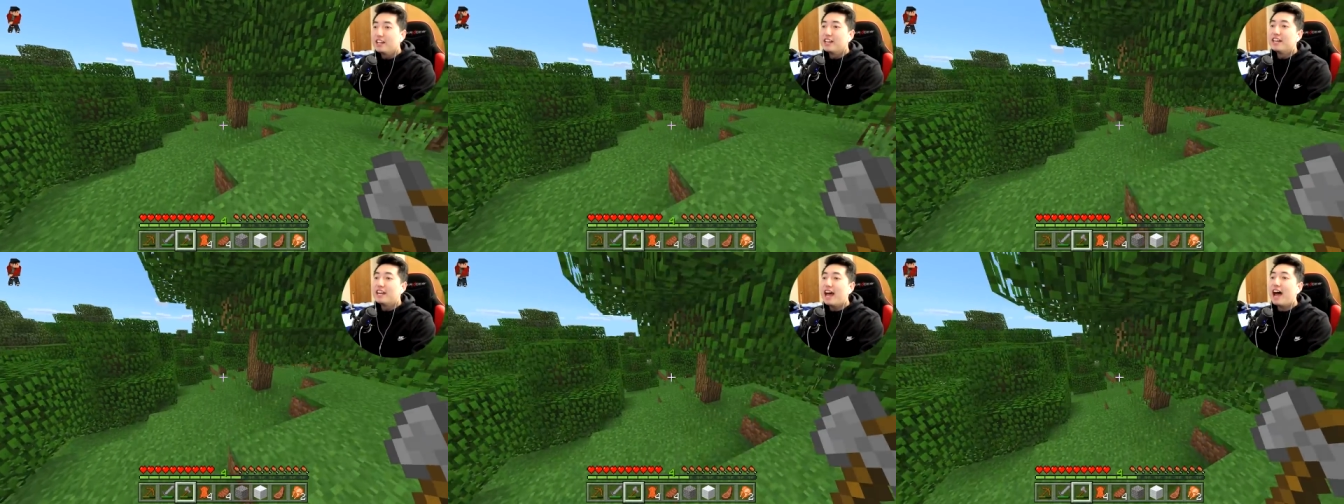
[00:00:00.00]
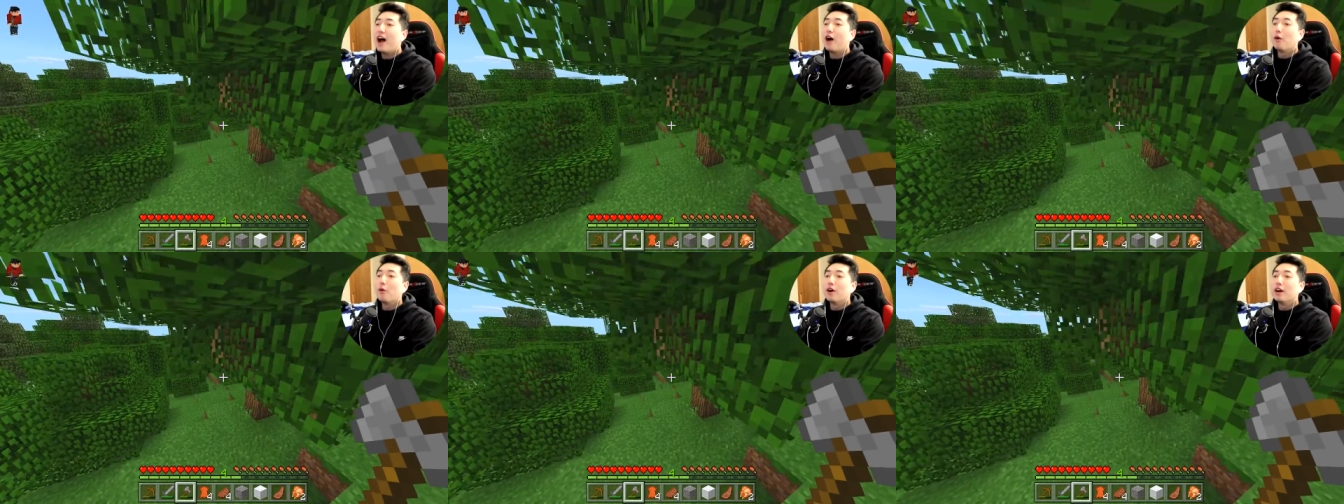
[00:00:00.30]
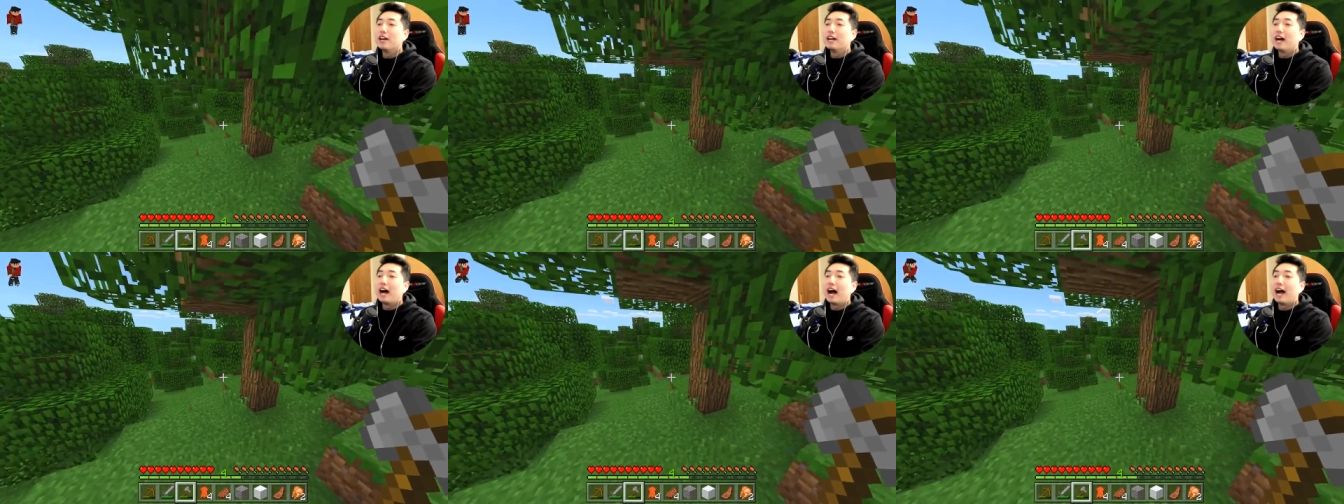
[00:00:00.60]
Now,
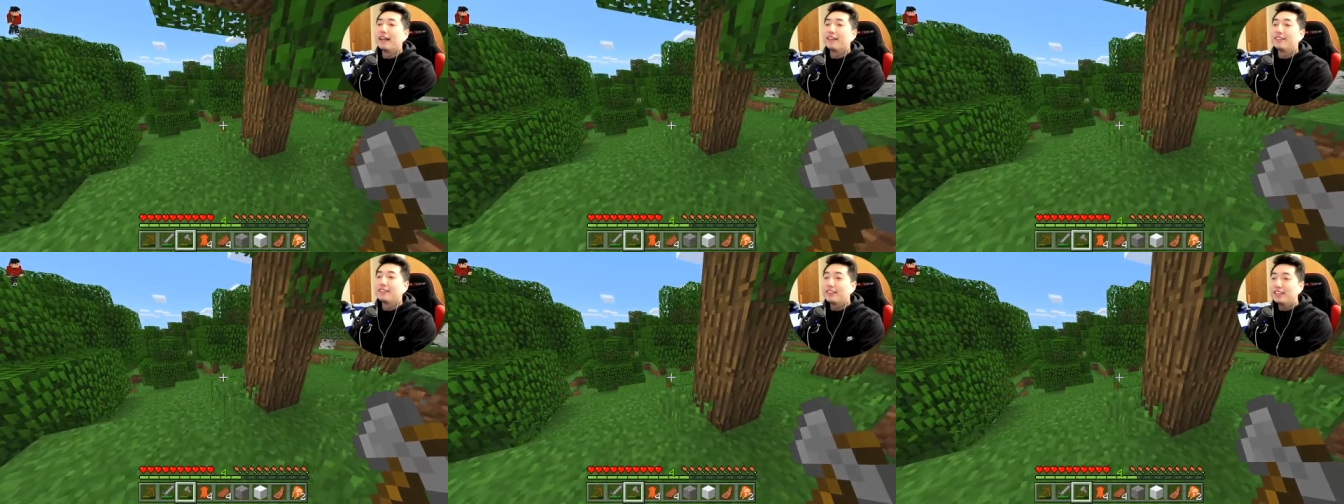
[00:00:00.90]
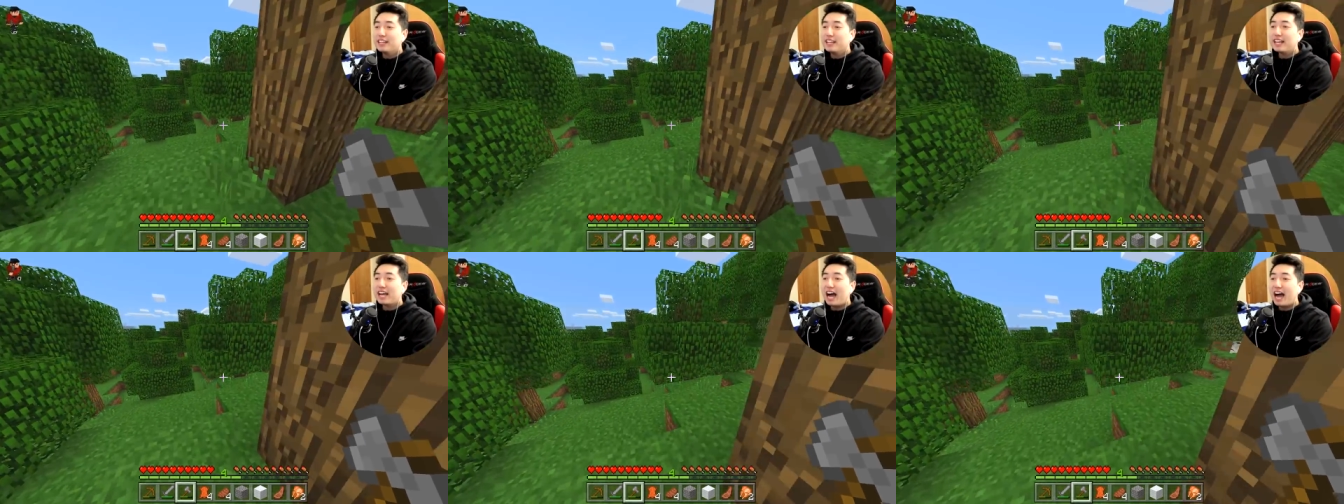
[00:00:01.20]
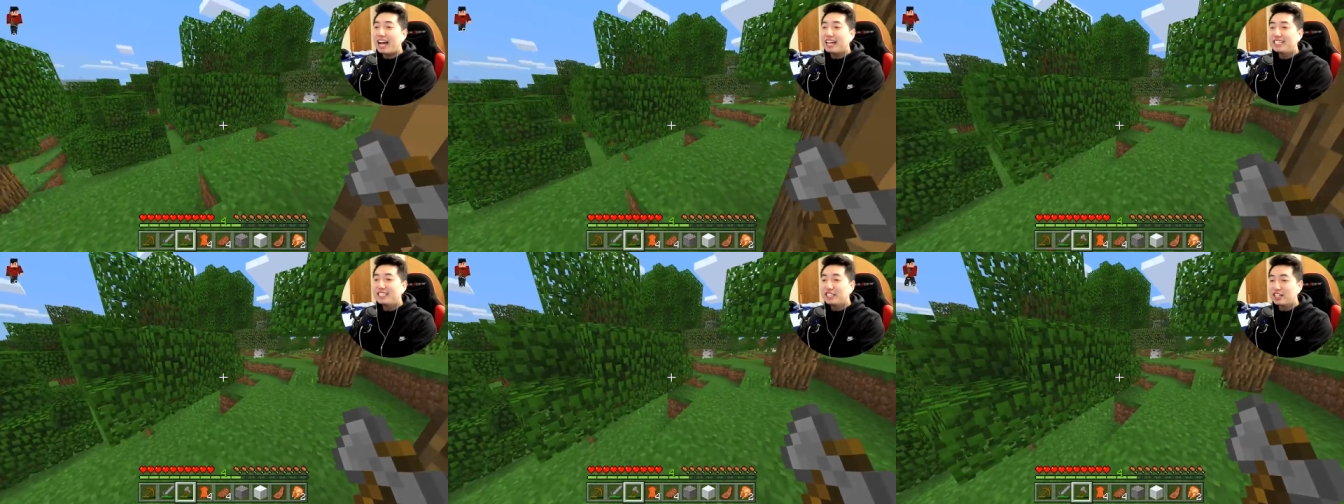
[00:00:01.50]
I think
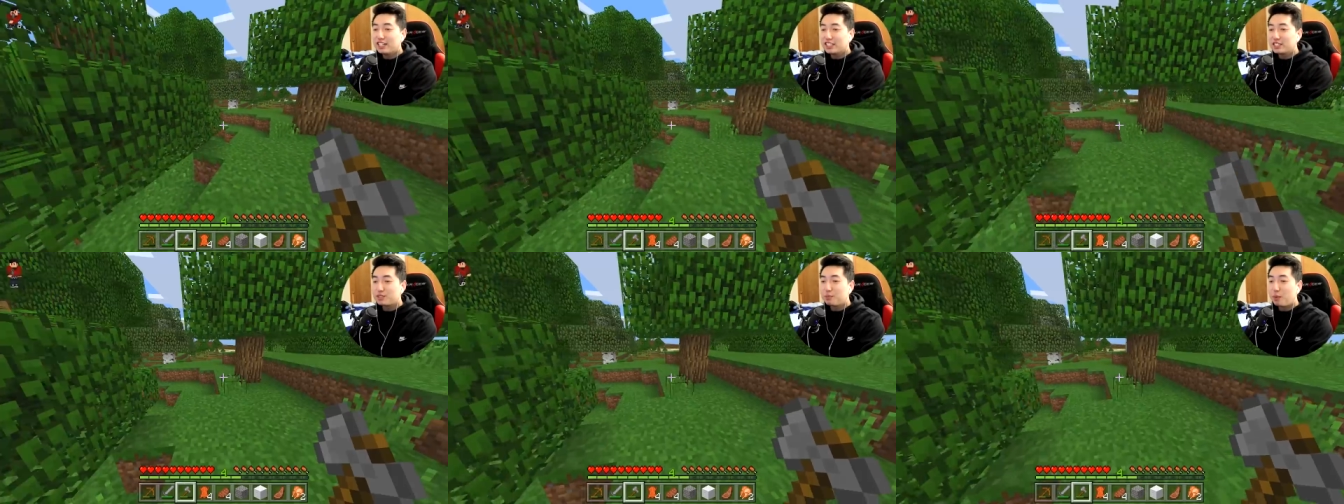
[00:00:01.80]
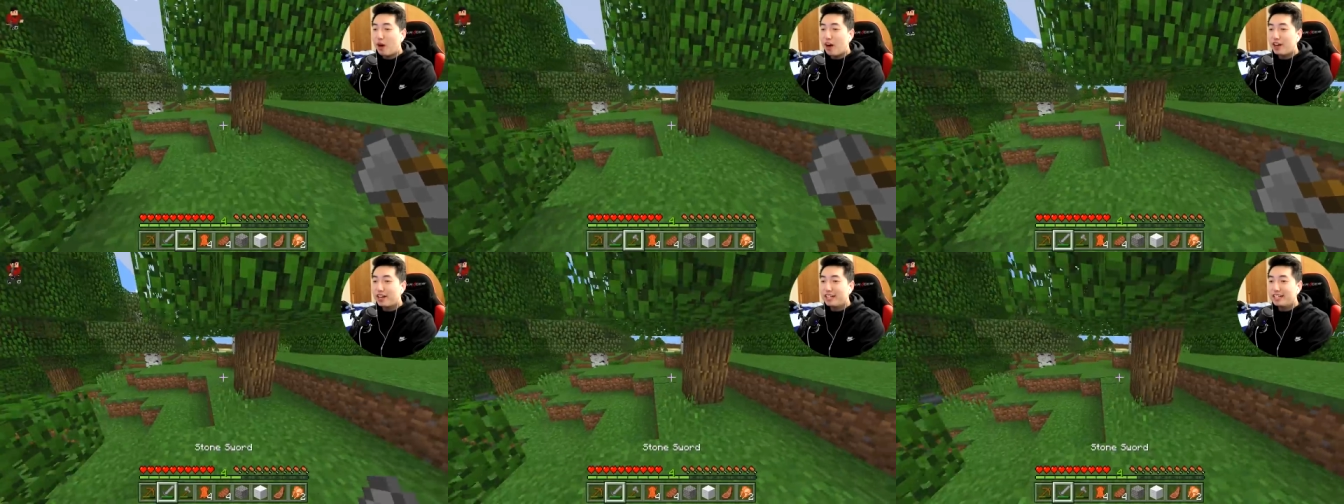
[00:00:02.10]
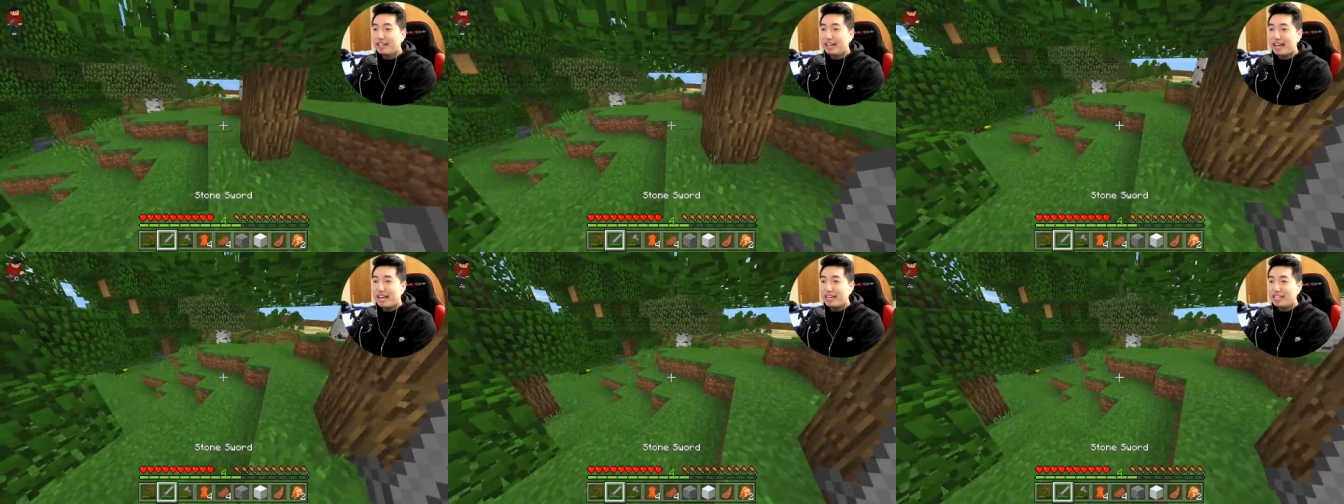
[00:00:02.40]
I just
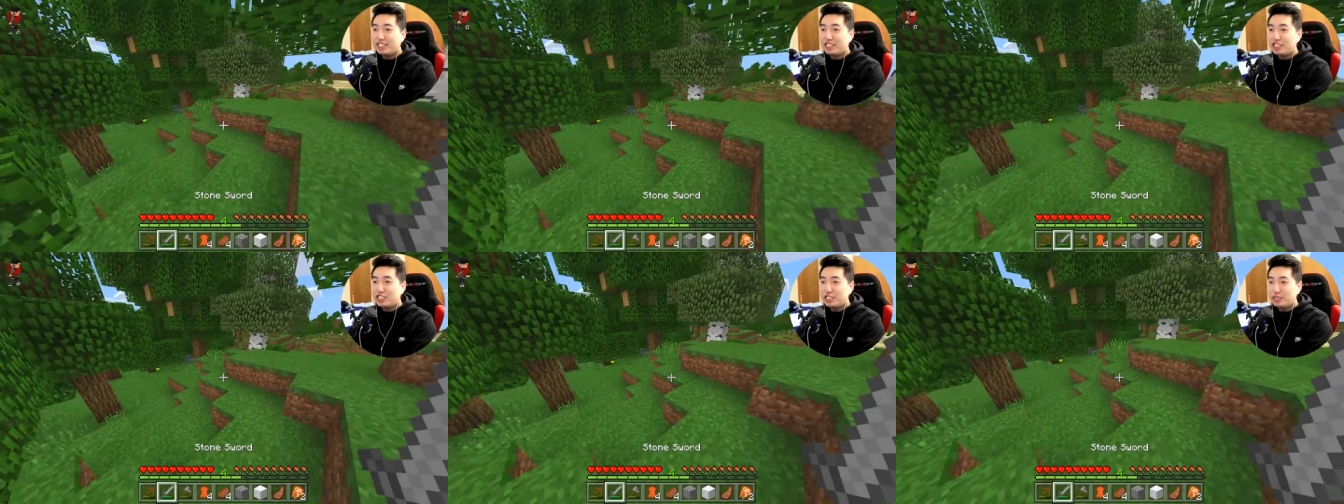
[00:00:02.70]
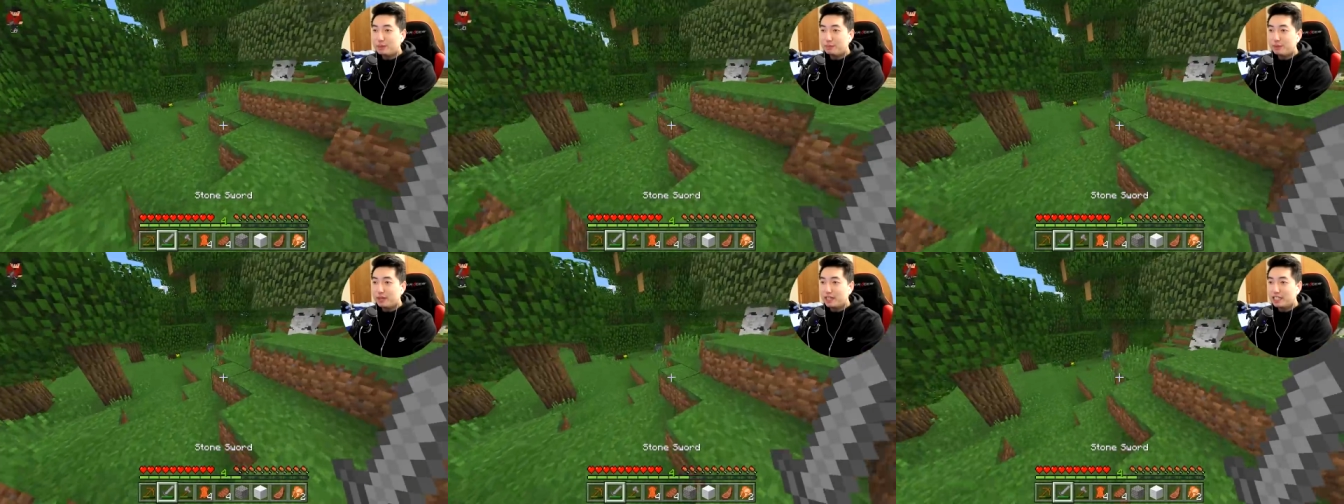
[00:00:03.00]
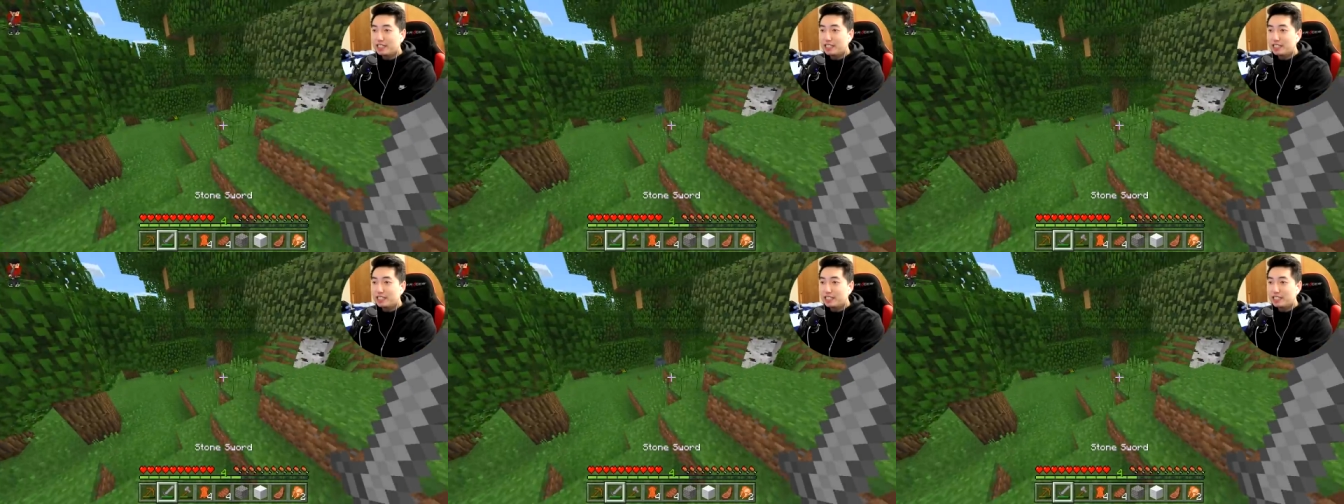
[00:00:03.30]
spotted a sheep